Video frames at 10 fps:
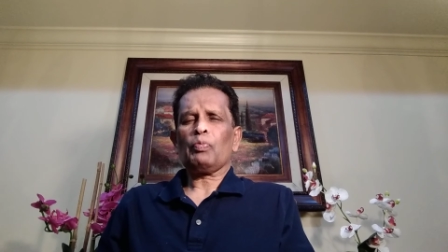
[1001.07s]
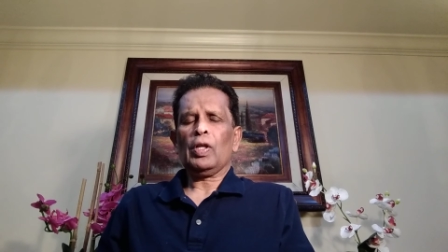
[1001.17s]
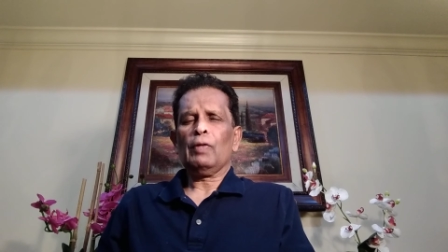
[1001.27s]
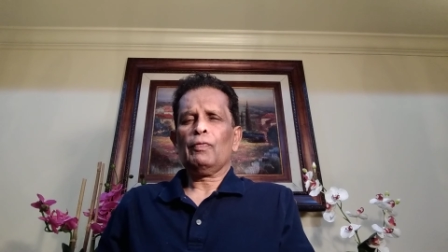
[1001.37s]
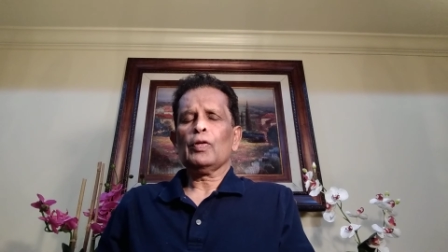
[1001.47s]

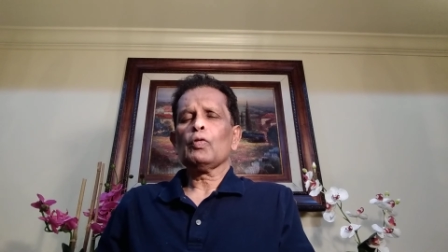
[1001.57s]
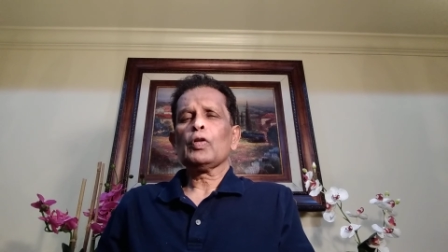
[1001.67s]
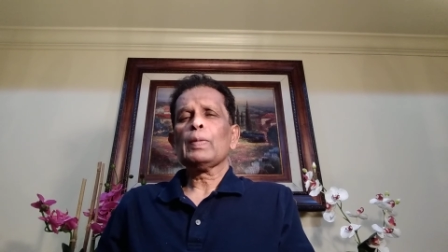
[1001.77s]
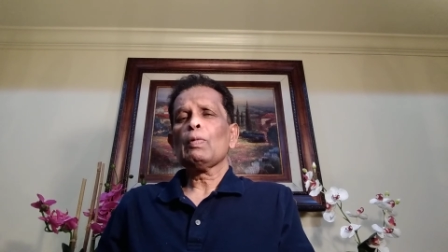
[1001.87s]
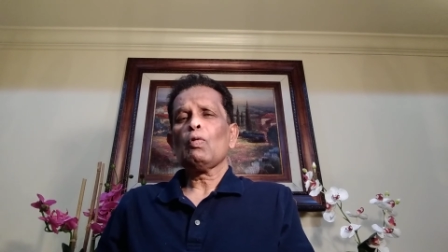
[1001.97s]
if you
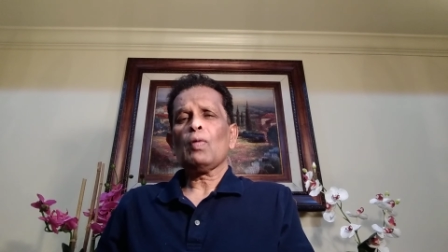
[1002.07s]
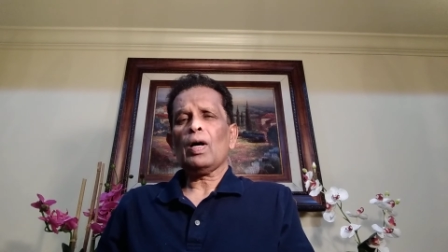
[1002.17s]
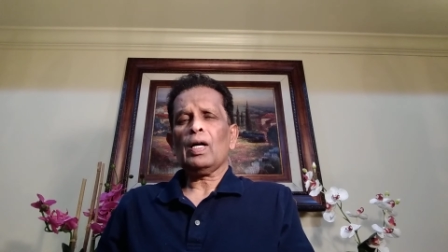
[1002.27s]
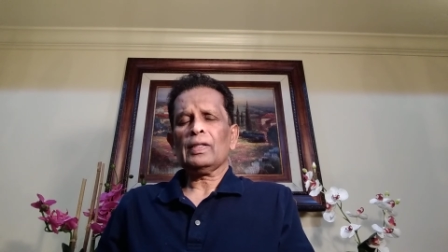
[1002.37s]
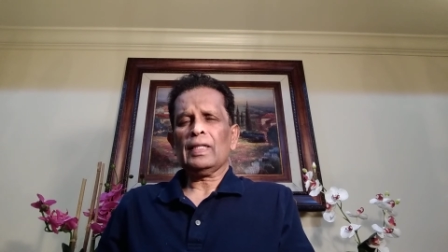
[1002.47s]
remove
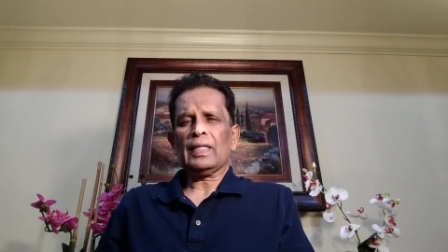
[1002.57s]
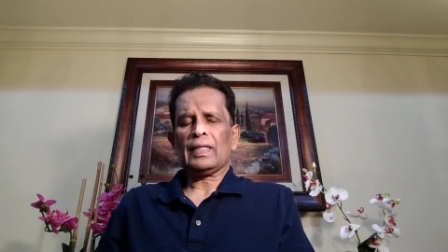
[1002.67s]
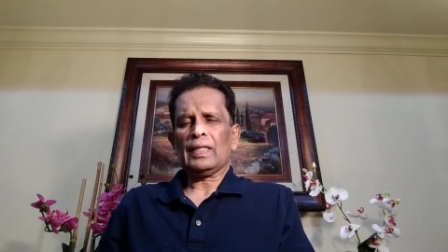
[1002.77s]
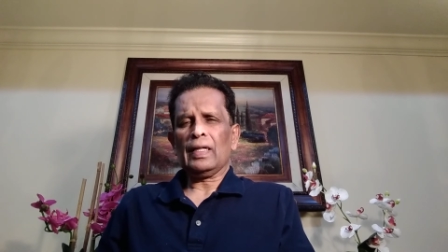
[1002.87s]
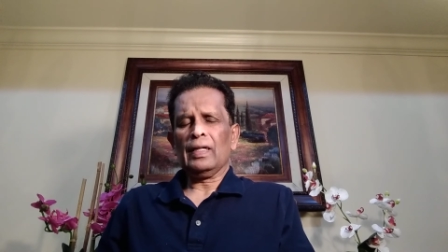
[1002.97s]
all
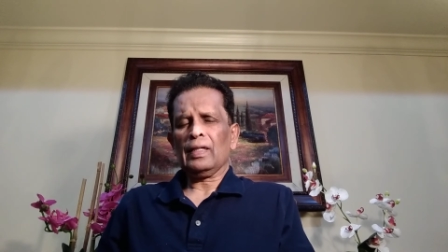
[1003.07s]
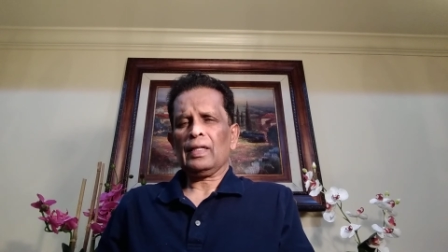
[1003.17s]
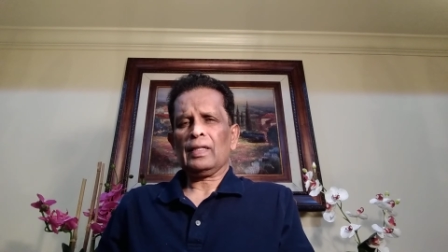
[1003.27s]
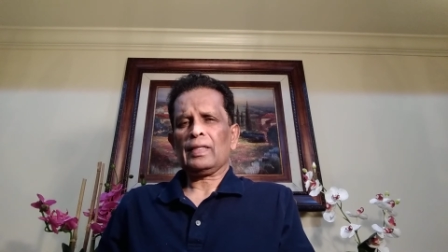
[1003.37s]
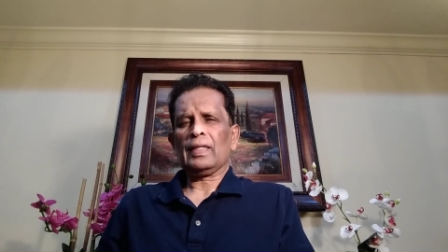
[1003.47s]
these
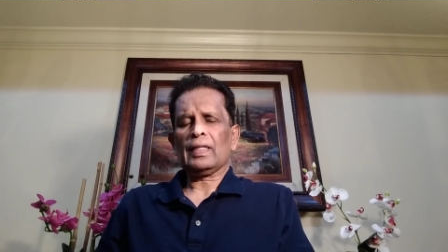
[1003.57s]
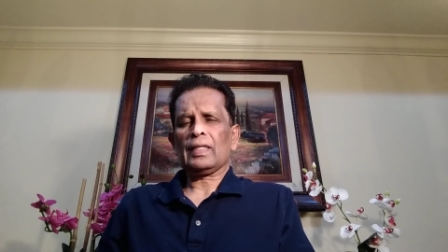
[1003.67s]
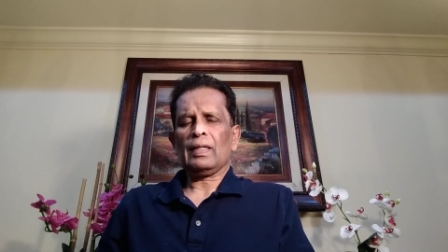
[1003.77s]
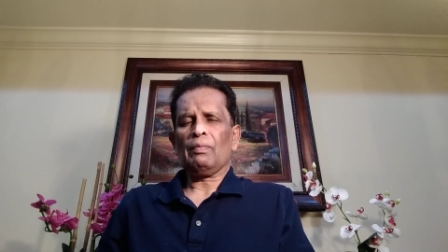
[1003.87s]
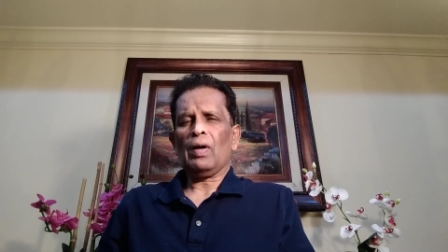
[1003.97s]

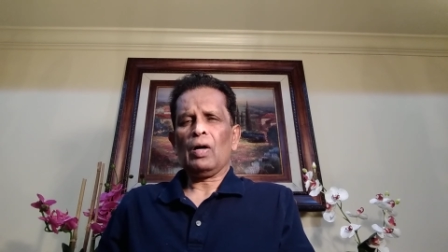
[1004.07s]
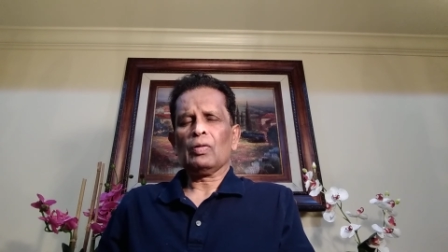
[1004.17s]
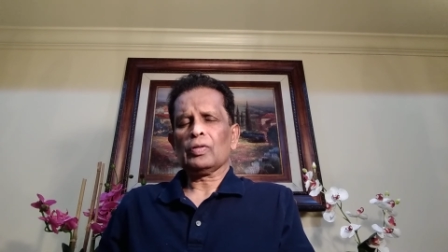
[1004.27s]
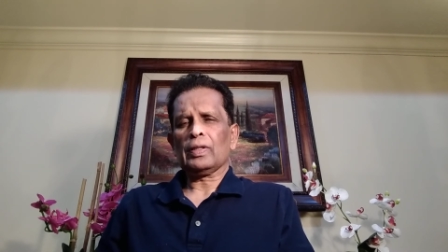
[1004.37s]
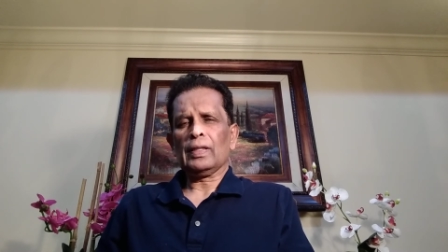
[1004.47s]
ignorances
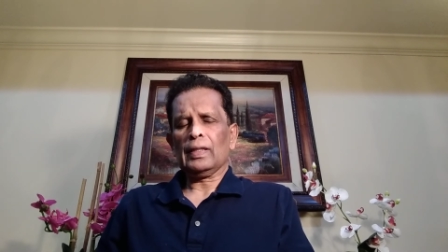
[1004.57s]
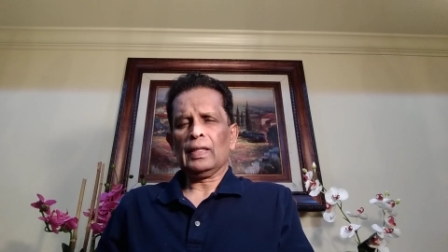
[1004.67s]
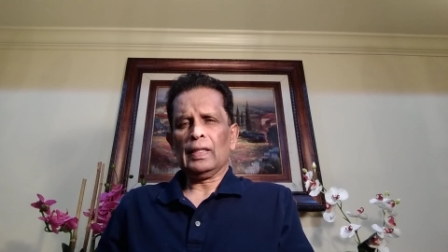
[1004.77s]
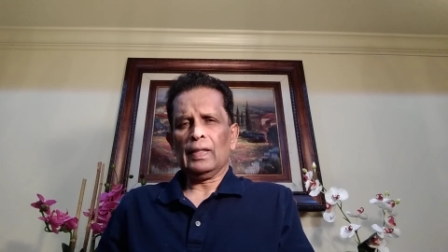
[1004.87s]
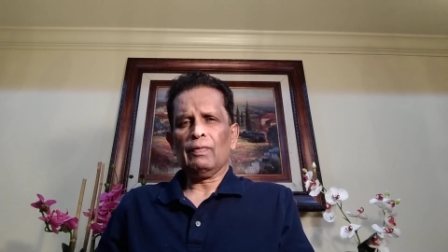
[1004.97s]
about
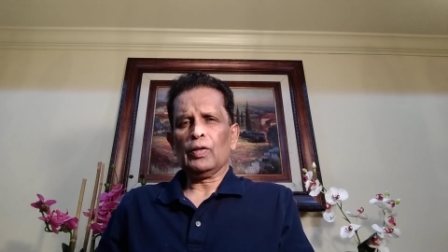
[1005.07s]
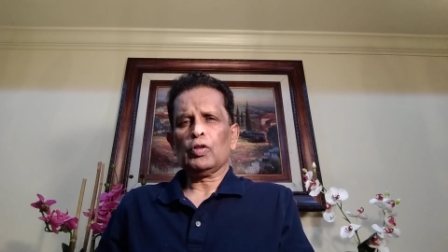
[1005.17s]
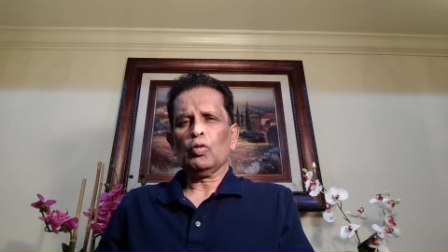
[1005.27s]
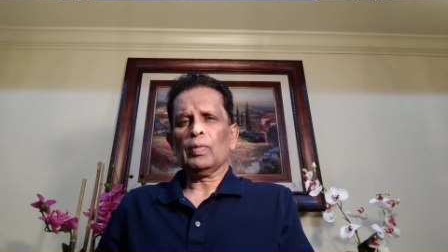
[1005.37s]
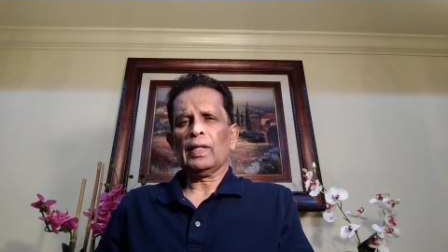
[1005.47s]
living
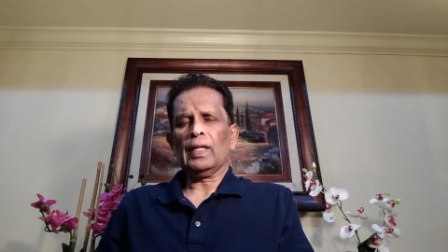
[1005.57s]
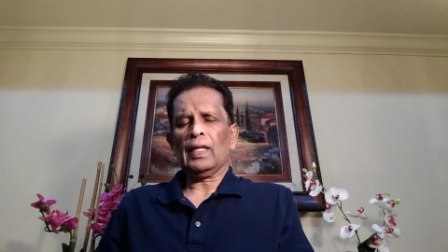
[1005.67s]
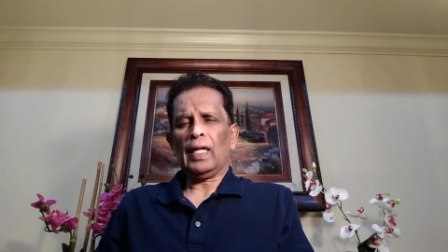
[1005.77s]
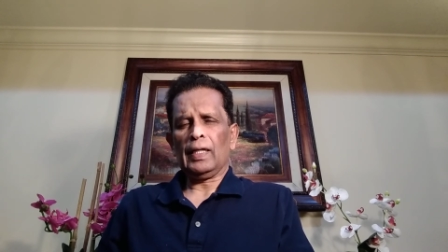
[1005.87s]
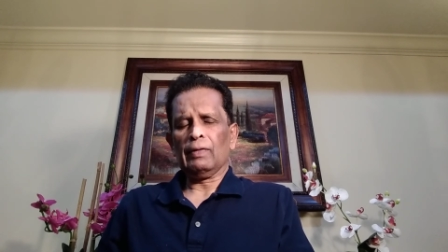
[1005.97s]

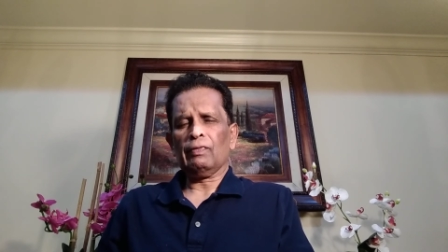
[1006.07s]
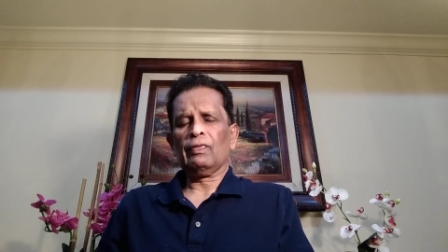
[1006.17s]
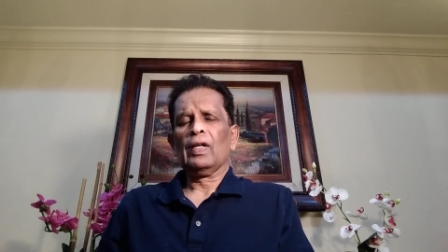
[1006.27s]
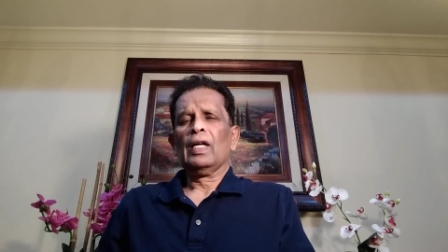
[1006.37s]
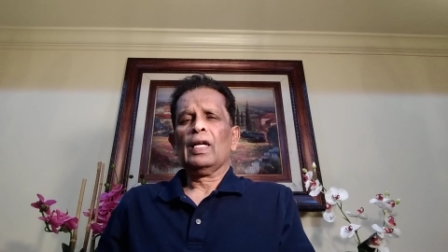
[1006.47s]
human life,